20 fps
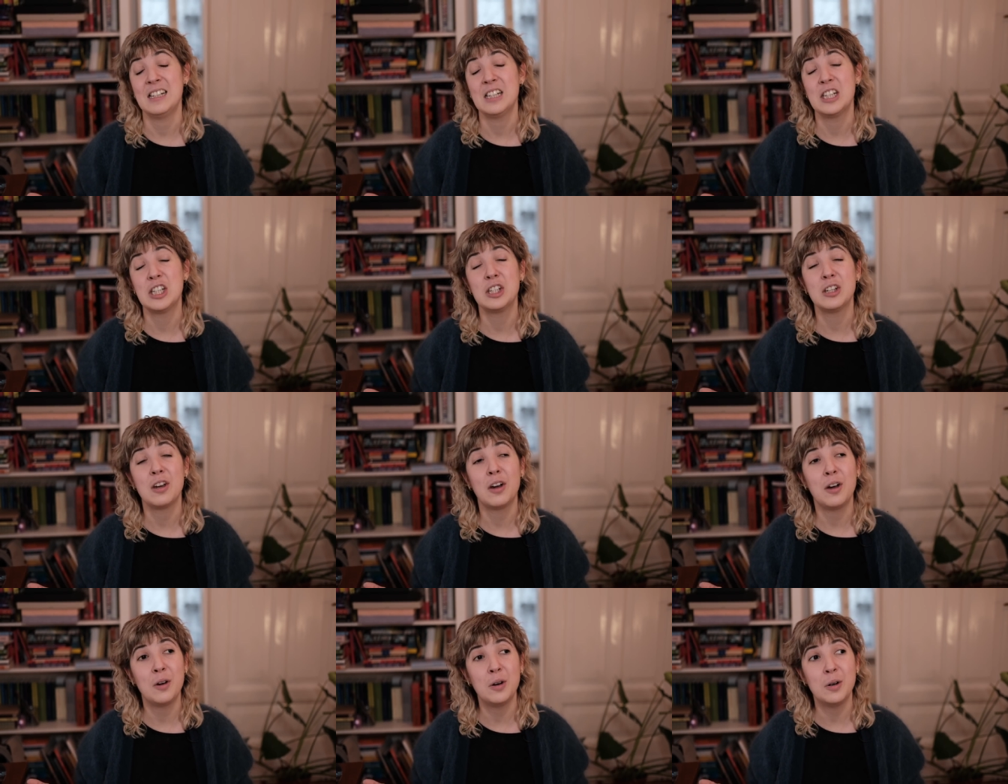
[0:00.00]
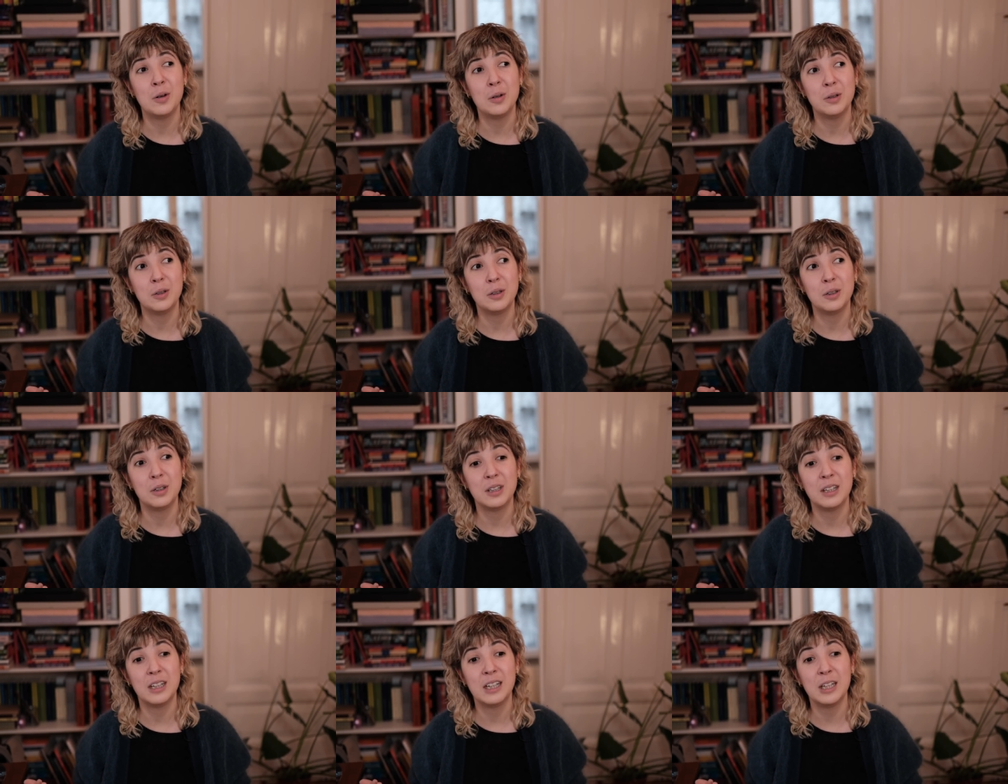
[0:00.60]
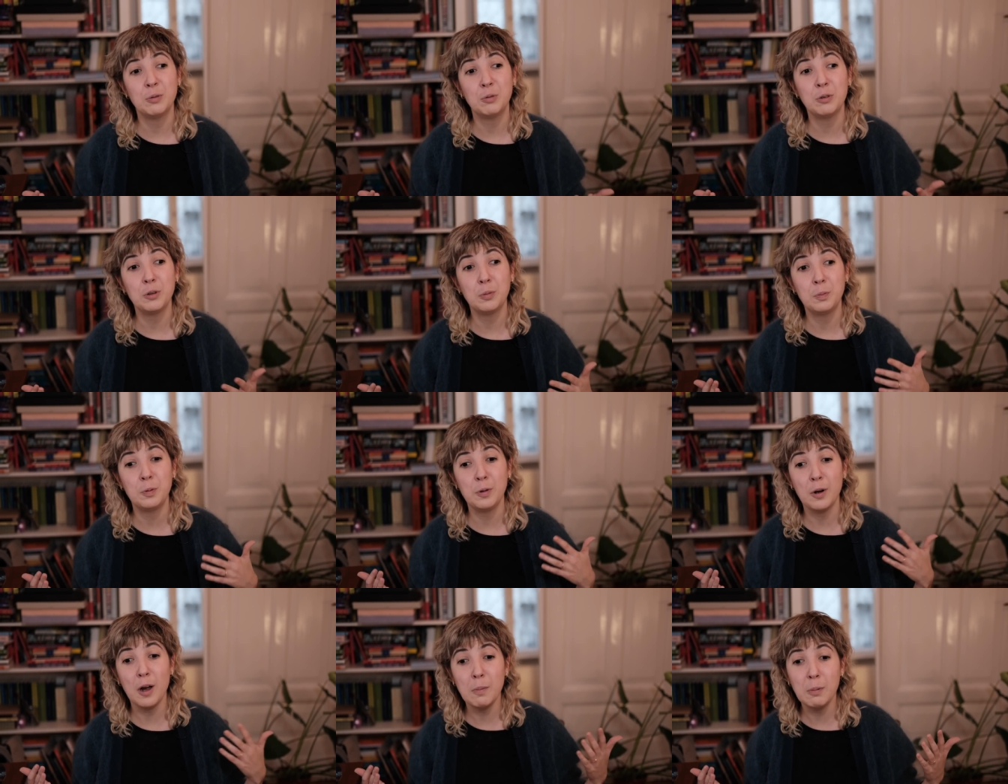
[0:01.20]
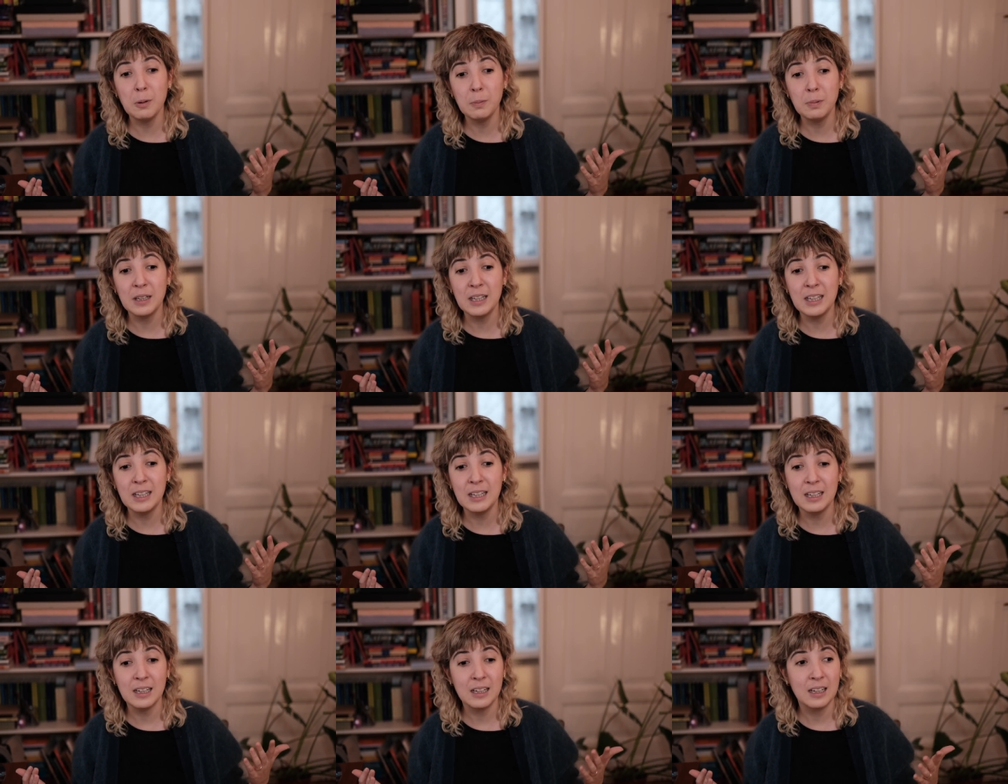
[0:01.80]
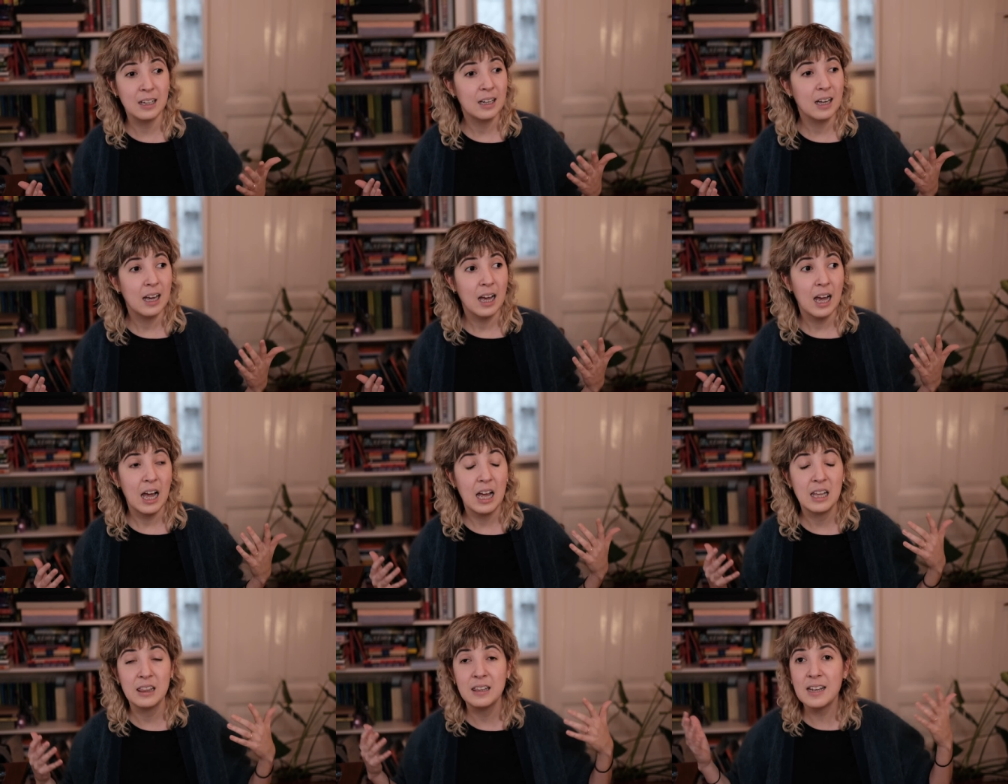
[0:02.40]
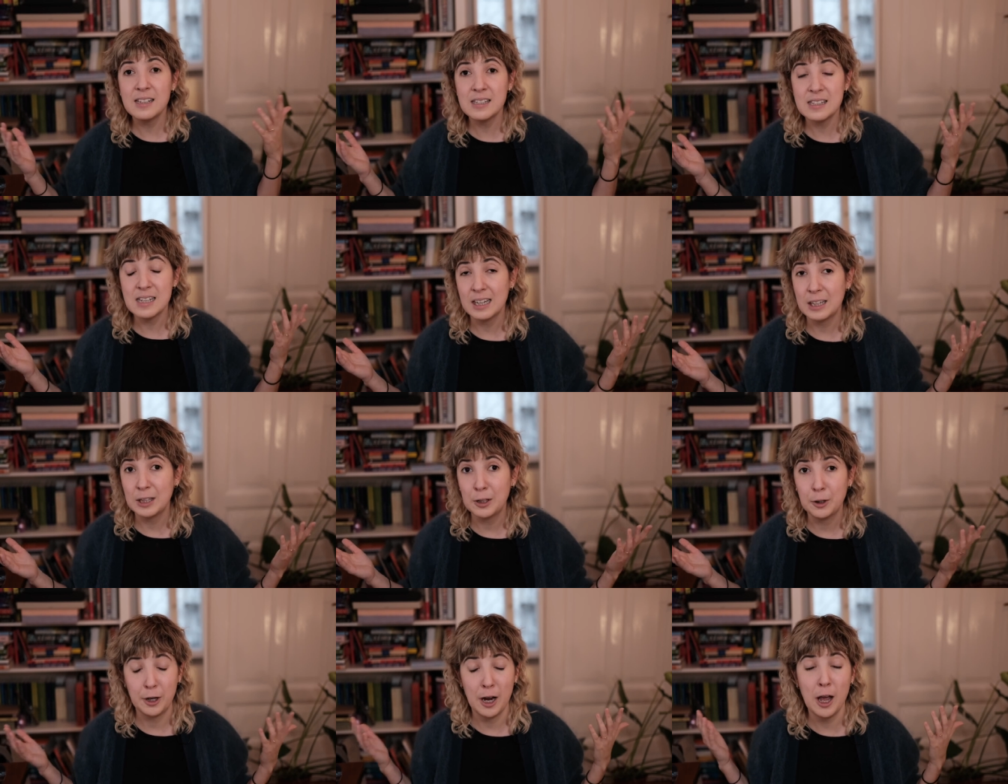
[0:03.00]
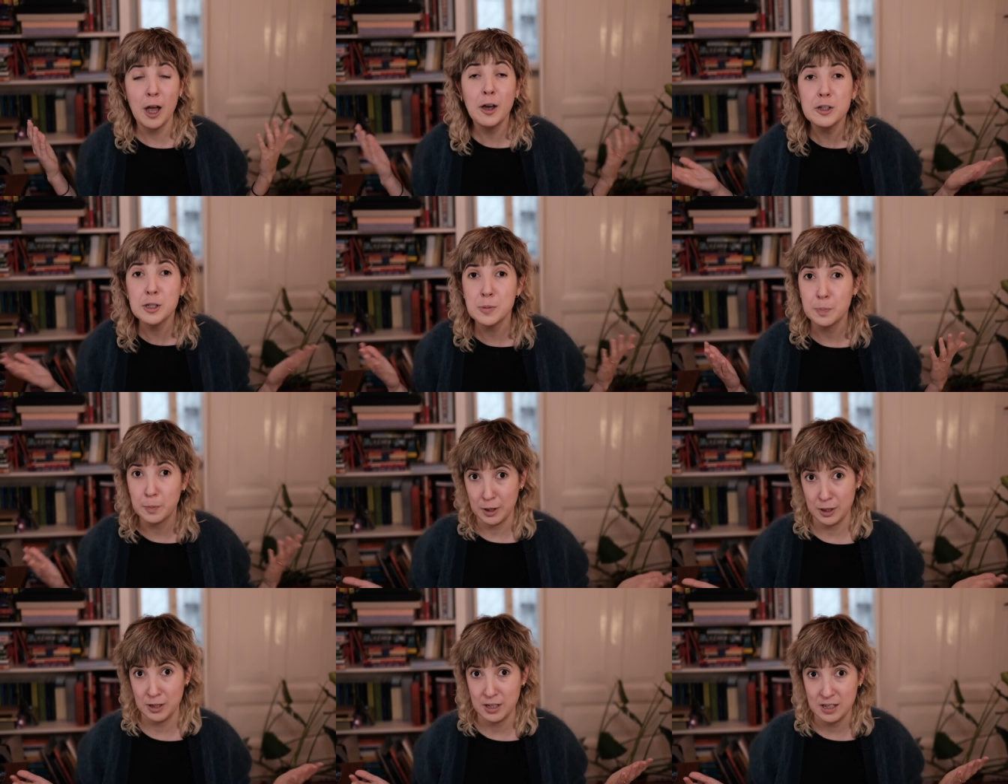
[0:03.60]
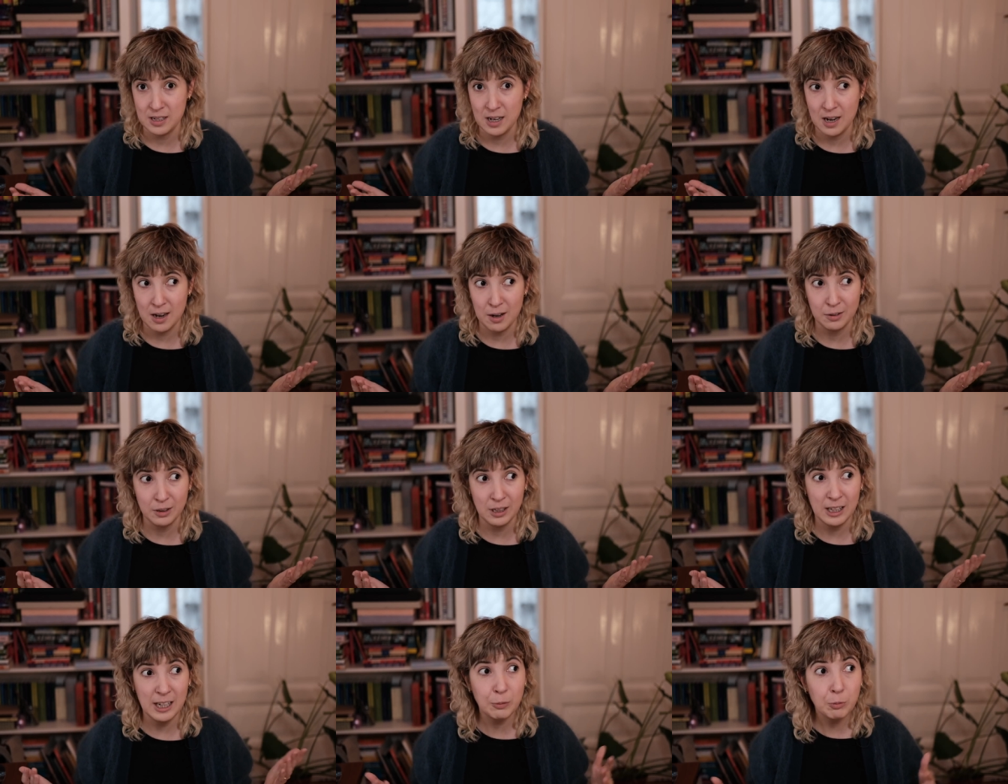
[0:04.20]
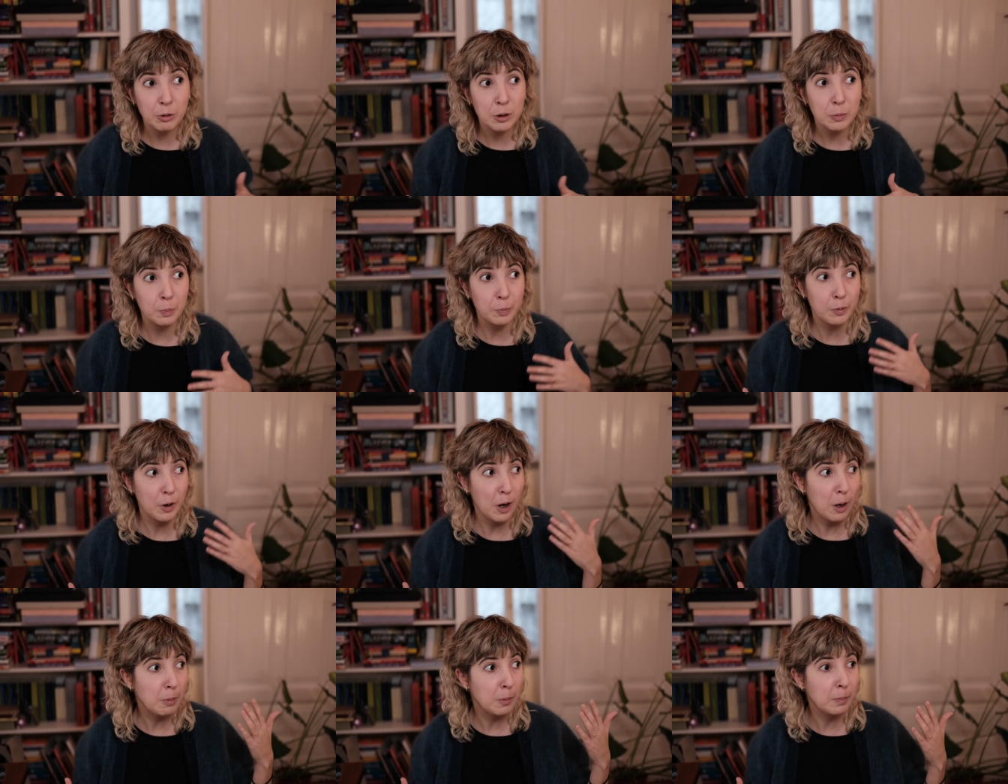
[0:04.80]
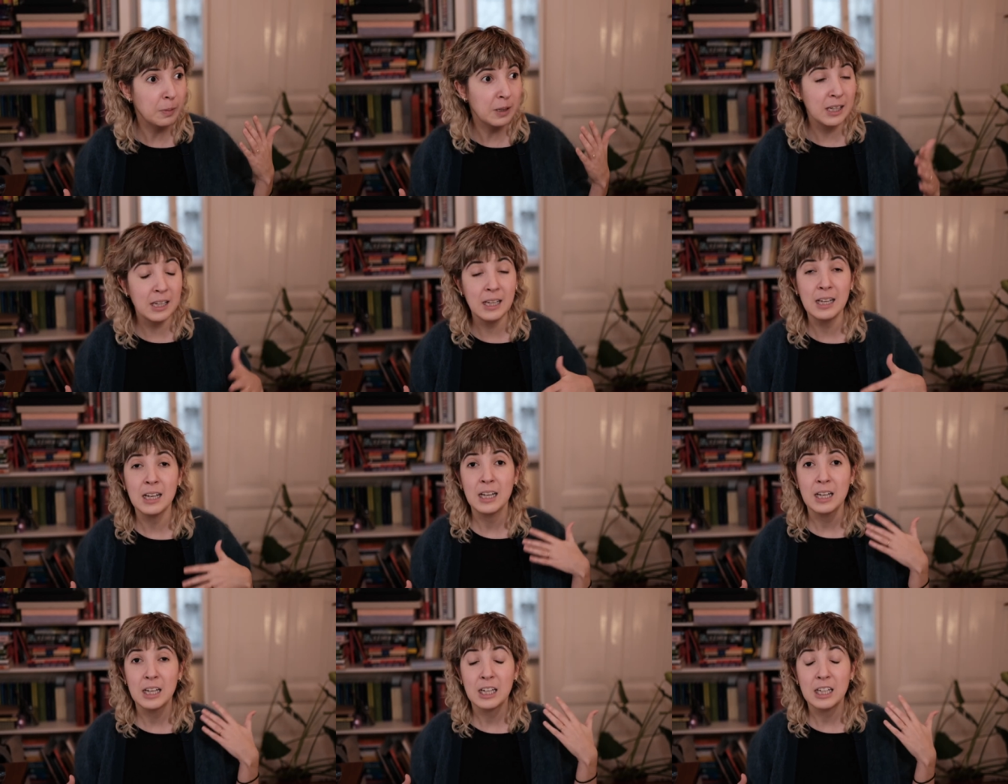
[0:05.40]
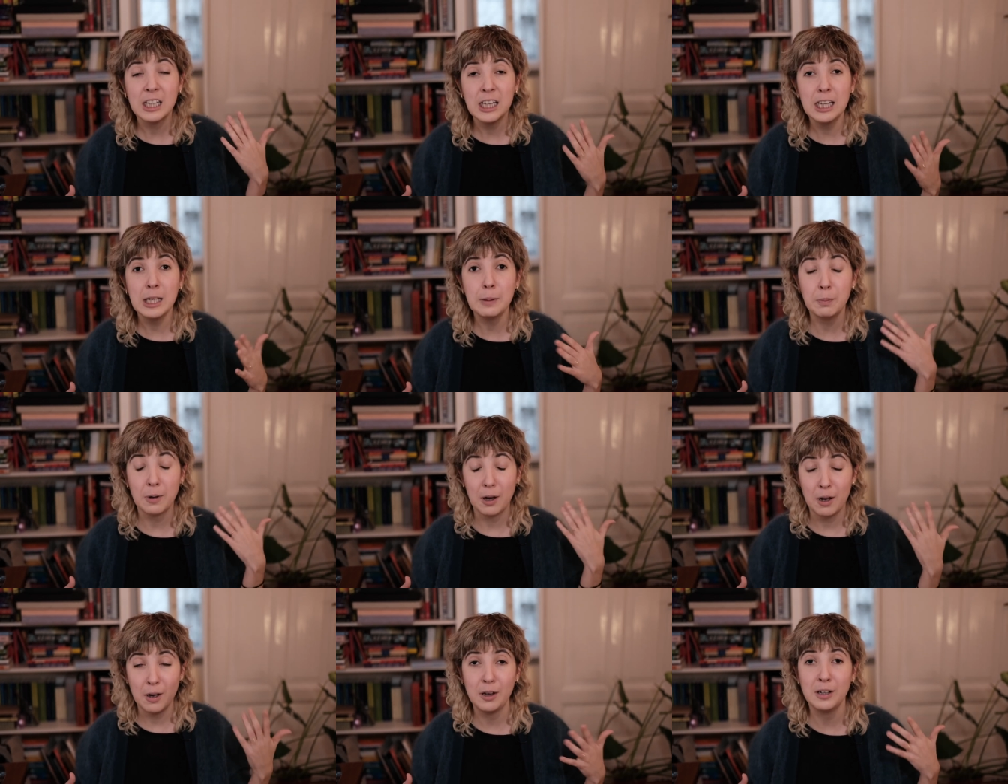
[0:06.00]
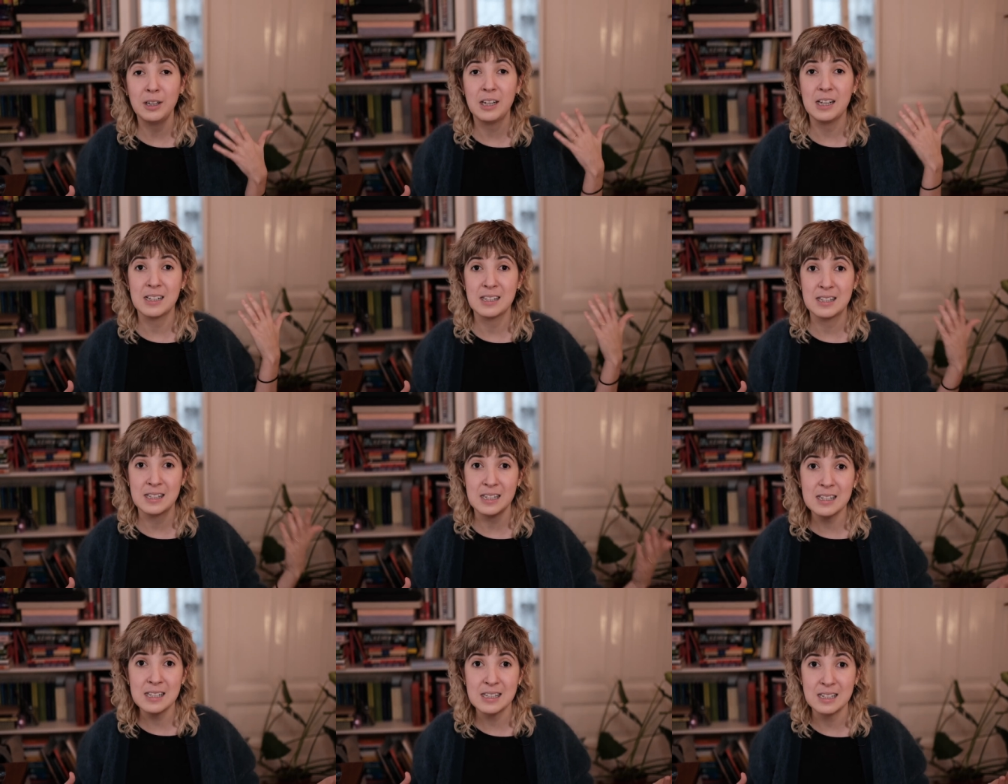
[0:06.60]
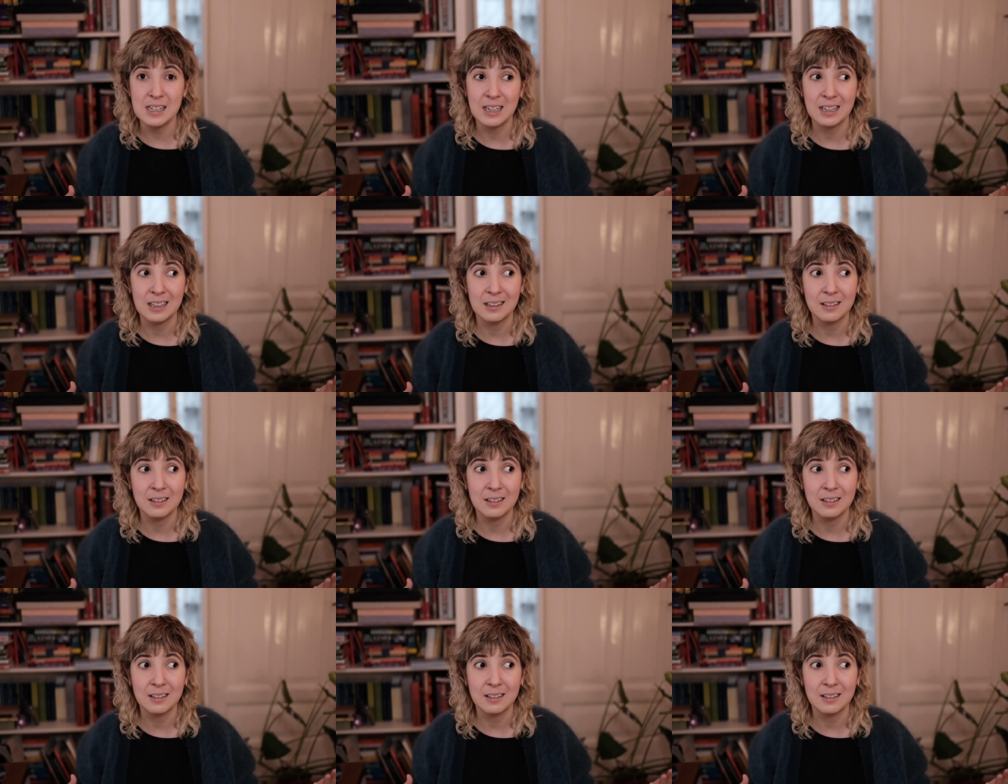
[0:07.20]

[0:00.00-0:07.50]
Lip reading: So it will probably, unless like your house burns down, it will probably keep on existing